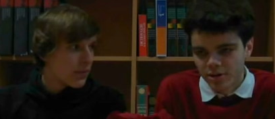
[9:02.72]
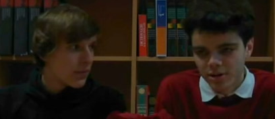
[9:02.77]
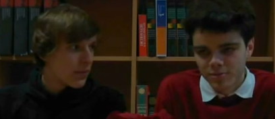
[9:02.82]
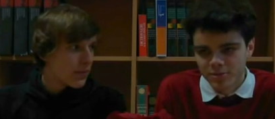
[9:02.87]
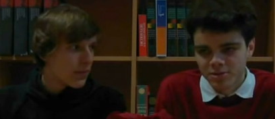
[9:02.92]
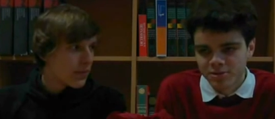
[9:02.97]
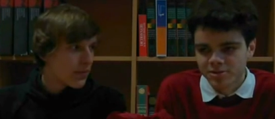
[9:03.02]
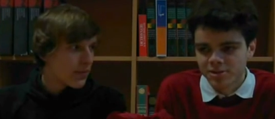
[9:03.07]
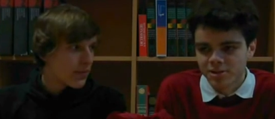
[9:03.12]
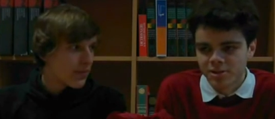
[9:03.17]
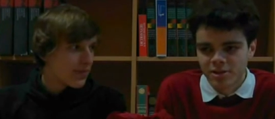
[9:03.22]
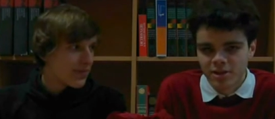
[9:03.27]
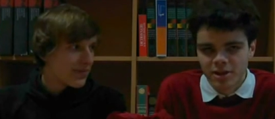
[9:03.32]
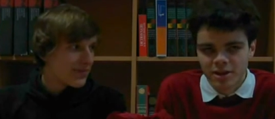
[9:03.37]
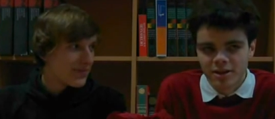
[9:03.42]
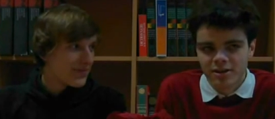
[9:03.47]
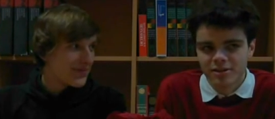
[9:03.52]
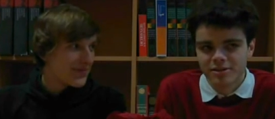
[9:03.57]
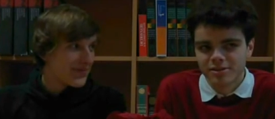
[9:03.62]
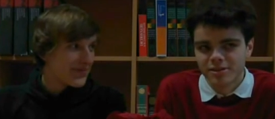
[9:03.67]
Speaker 1: a
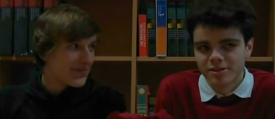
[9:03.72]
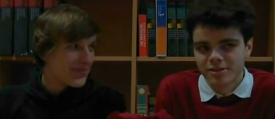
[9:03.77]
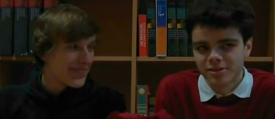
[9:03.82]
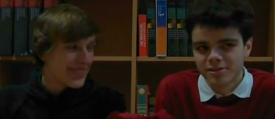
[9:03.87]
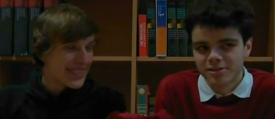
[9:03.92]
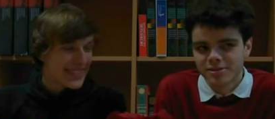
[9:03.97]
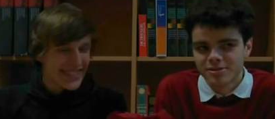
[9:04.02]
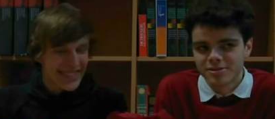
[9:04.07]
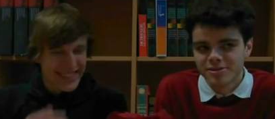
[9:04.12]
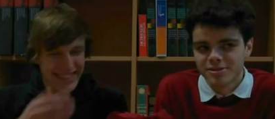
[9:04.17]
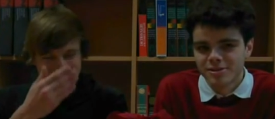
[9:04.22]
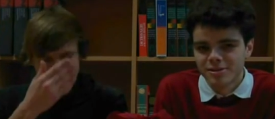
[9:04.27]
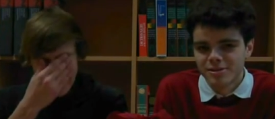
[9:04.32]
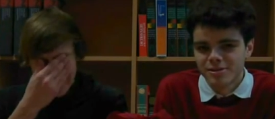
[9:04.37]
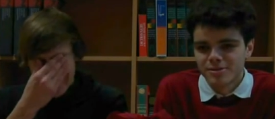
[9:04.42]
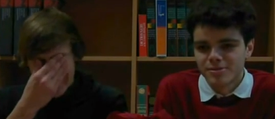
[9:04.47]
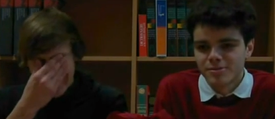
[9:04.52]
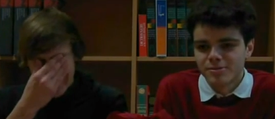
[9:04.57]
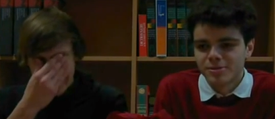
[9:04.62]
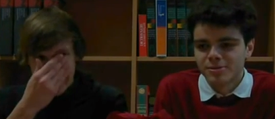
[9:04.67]
lot in English.
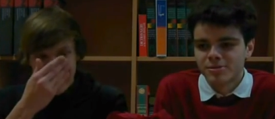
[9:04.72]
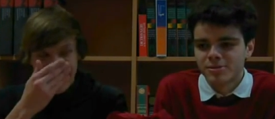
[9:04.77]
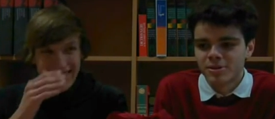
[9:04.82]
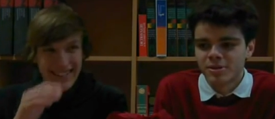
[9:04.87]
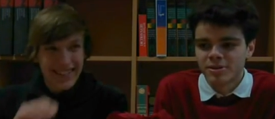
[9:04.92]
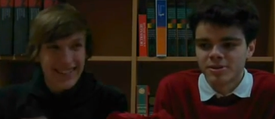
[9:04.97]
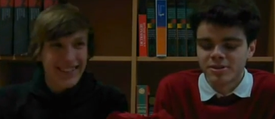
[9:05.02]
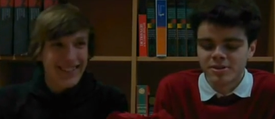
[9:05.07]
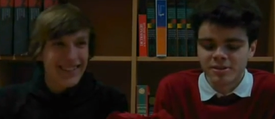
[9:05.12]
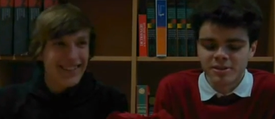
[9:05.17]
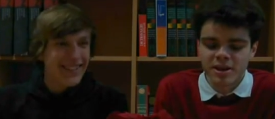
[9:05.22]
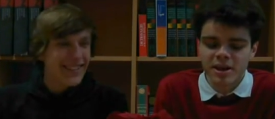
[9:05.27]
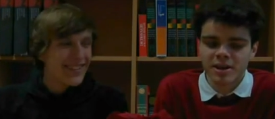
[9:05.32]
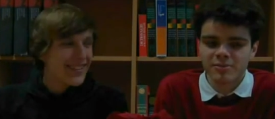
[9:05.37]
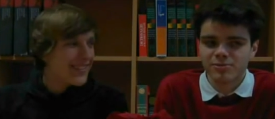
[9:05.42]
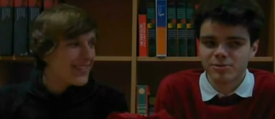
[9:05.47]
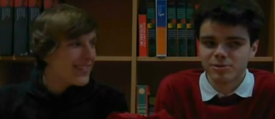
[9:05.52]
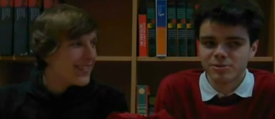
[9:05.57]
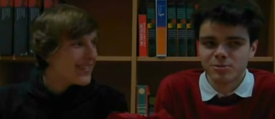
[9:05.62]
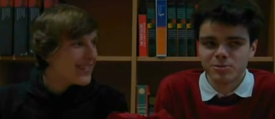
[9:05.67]
Mm. We're talking
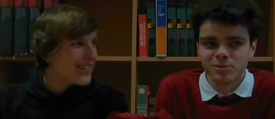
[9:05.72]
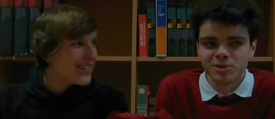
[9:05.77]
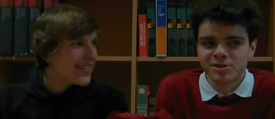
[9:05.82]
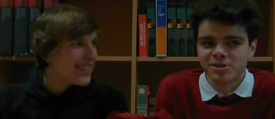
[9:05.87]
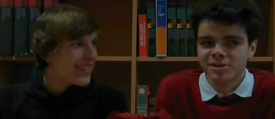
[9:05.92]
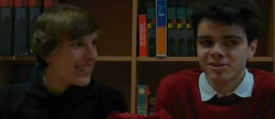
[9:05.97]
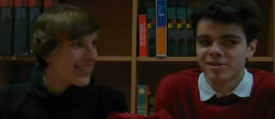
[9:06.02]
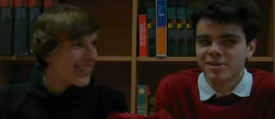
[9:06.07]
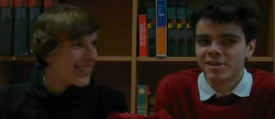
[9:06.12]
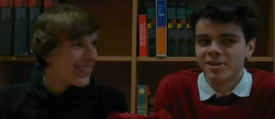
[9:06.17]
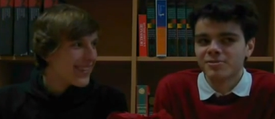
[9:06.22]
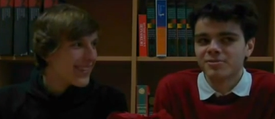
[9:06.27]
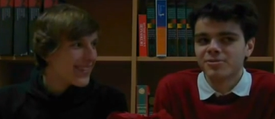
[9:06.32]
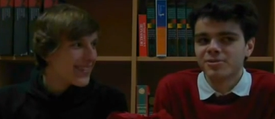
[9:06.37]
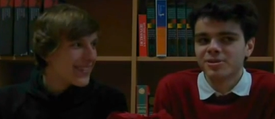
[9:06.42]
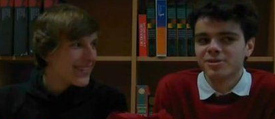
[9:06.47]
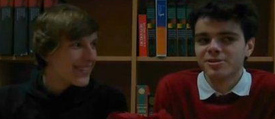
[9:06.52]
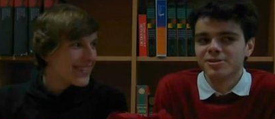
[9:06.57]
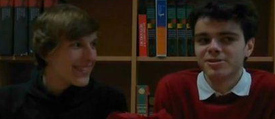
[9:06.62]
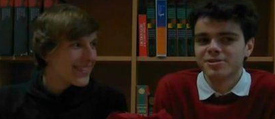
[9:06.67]
half Lithuanian, half
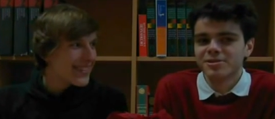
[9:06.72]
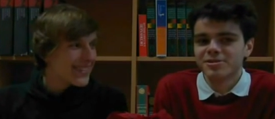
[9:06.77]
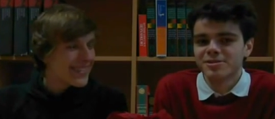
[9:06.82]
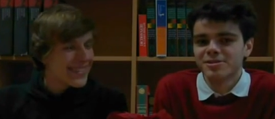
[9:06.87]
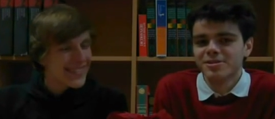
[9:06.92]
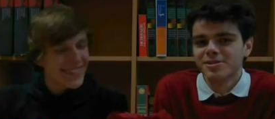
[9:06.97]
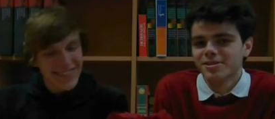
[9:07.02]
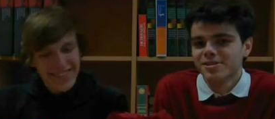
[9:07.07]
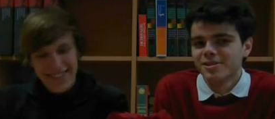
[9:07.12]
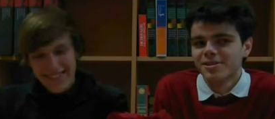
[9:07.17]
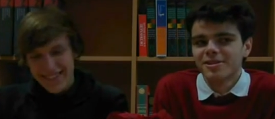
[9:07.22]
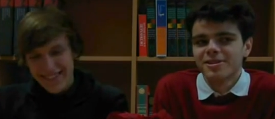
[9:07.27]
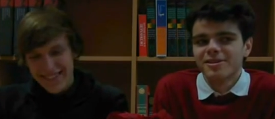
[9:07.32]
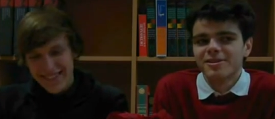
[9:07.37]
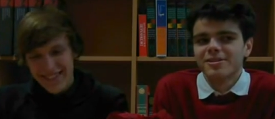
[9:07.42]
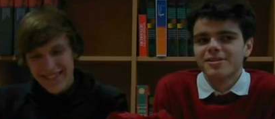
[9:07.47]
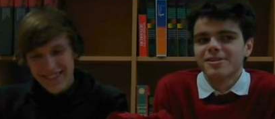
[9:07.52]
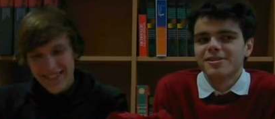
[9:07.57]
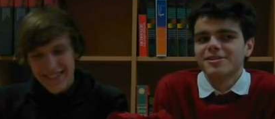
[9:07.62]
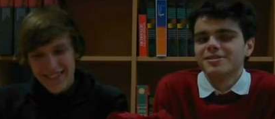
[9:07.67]
English. Really?
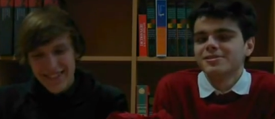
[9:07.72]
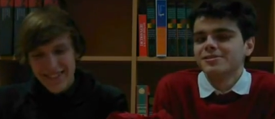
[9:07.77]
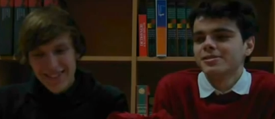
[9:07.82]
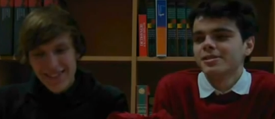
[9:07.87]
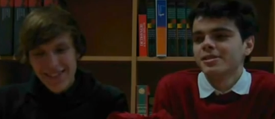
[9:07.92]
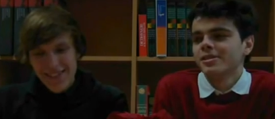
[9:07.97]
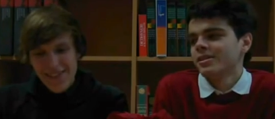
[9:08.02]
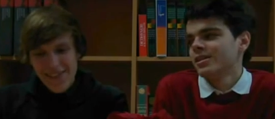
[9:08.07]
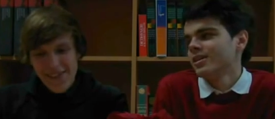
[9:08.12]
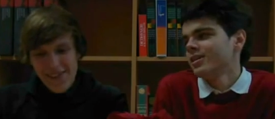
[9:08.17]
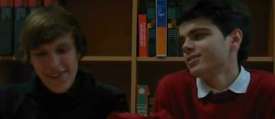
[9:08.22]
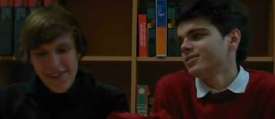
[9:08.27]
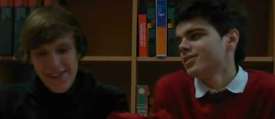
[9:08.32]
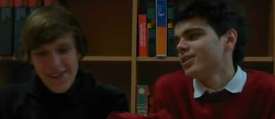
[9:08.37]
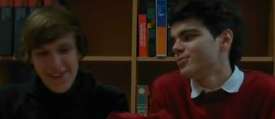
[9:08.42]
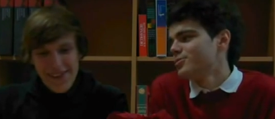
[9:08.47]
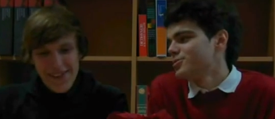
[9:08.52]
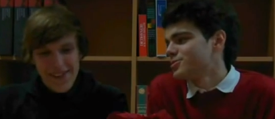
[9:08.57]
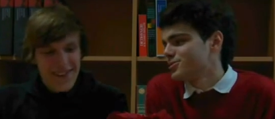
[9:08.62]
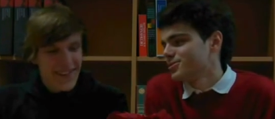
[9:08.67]
I say, hey,
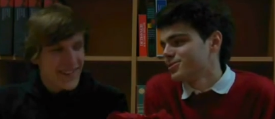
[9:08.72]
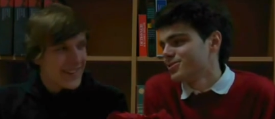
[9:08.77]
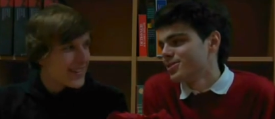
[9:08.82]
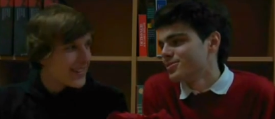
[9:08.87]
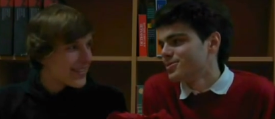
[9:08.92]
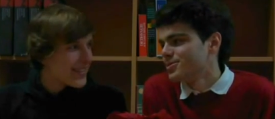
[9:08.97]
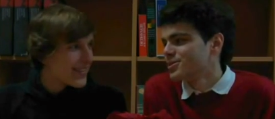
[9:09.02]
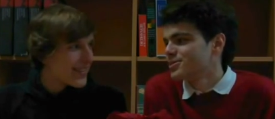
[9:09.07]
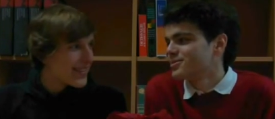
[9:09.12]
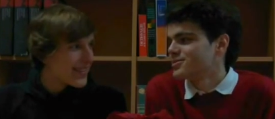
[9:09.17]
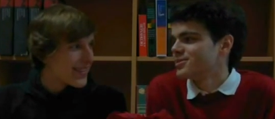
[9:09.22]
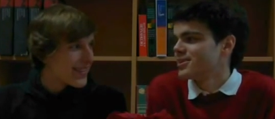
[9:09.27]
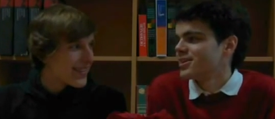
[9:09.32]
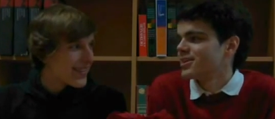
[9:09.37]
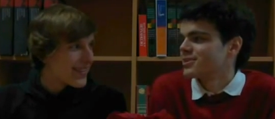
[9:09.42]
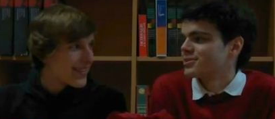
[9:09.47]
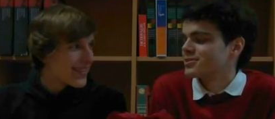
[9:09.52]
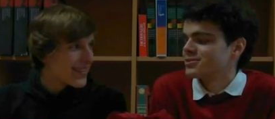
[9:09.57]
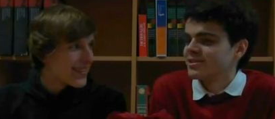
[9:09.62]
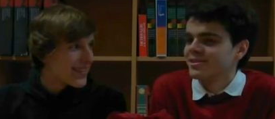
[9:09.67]
labas, Adama
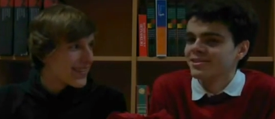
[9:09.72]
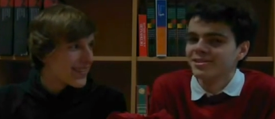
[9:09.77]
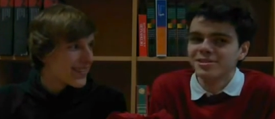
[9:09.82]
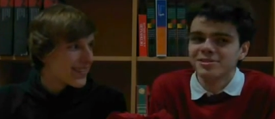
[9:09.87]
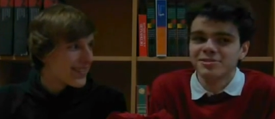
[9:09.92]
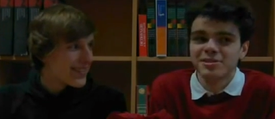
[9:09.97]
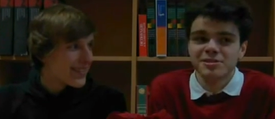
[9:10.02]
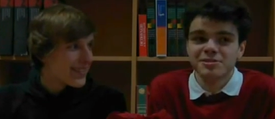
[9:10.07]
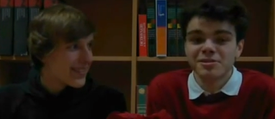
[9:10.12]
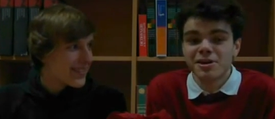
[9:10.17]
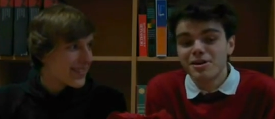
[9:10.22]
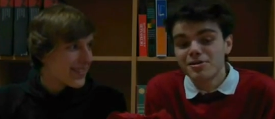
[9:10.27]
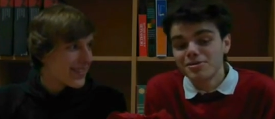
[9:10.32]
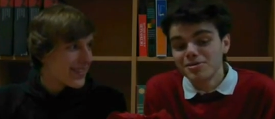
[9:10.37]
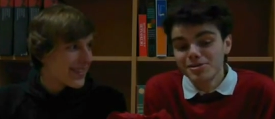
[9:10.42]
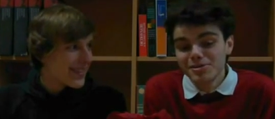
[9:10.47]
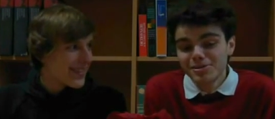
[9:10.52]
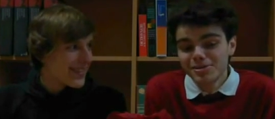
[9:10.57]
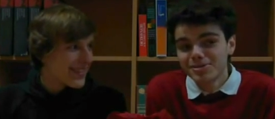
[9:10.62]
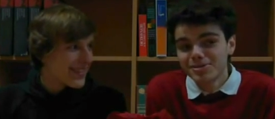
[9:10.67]
gipsagas," And he says, how are you